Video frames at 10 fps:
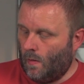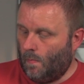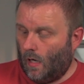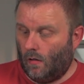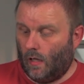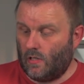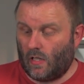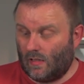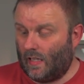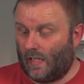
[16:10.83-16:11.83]
But as you
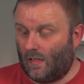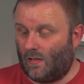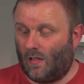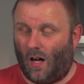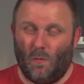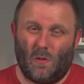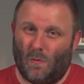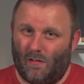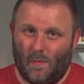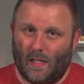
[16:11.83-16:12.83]
can see, I wouldn't
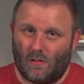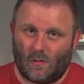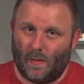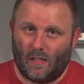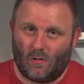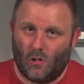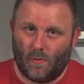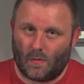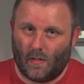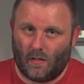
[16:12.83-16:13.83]
worry about spending too
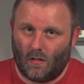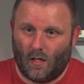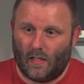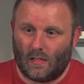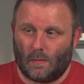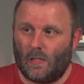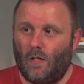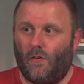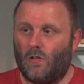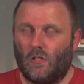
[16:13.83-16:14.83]
much money on lights, especially
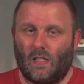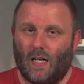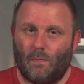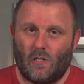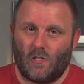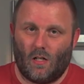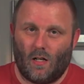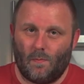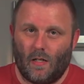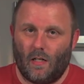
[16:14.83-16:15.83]
if you're just an amateur
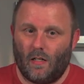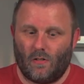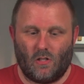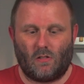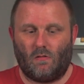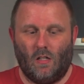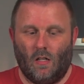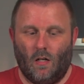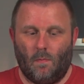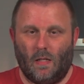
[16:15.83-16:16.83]
like me, just
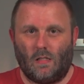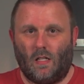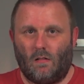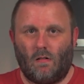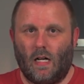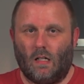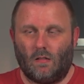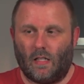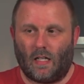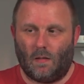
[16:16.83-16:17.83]
messing
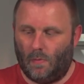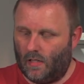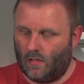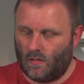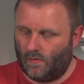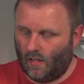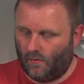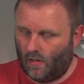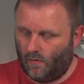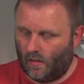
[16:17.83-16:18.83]
around, taking pictures of stuff
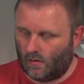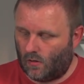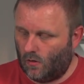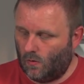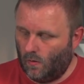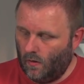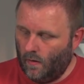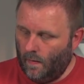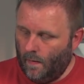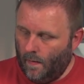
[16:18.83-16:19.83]
that you think is cool.
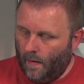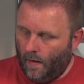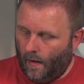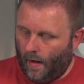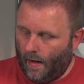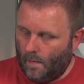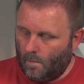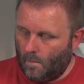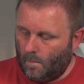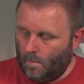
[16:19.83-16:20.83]

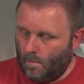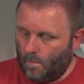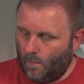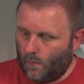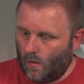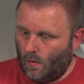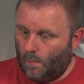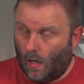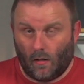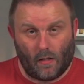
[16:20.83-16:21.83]

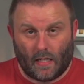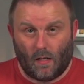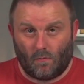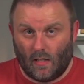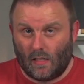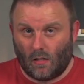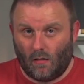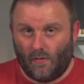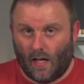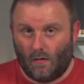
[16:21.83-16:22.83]
But again, I'm really
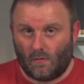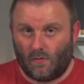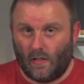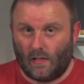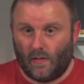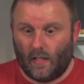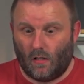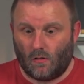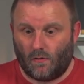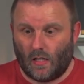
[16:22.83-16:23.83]
sorry for how long these
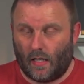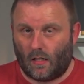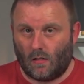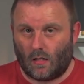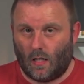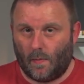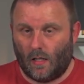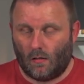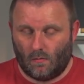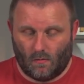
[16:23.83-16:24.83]
videos have taken to come
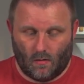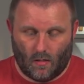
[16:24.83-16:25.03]
out.